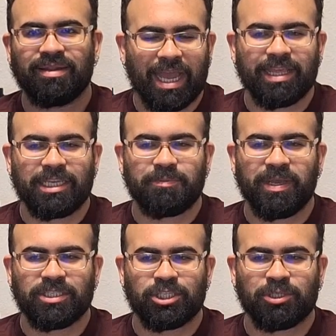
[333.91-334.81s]
I think it's
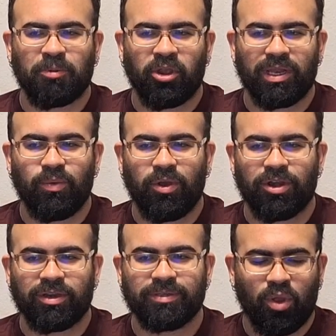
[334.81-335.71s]
because of the sparkling
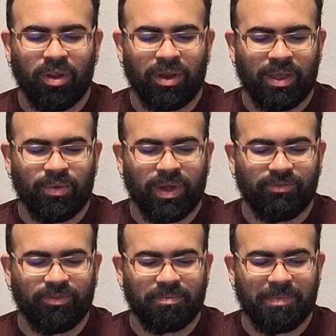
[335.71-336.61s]
water, or like
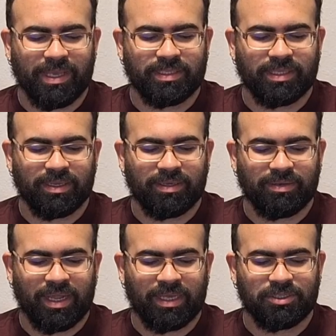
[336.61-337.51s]
whatever makes it
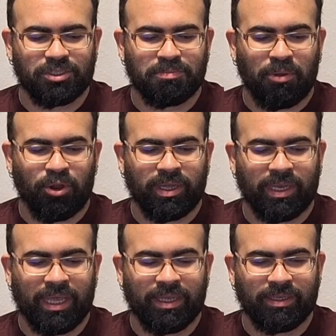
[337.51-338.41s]
like
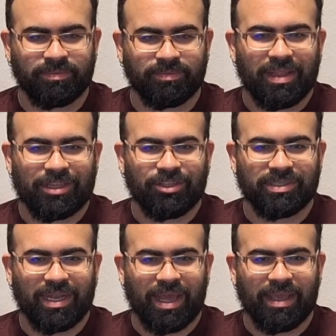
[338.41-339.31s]
sparkling, that there's
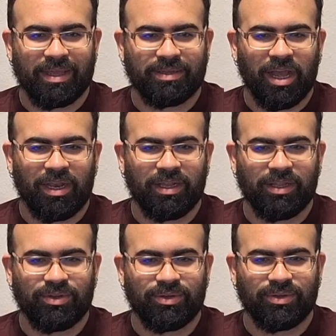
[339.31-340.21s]
like a
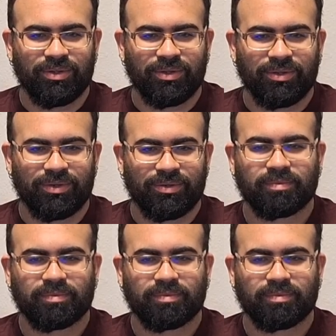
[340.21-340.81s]
little,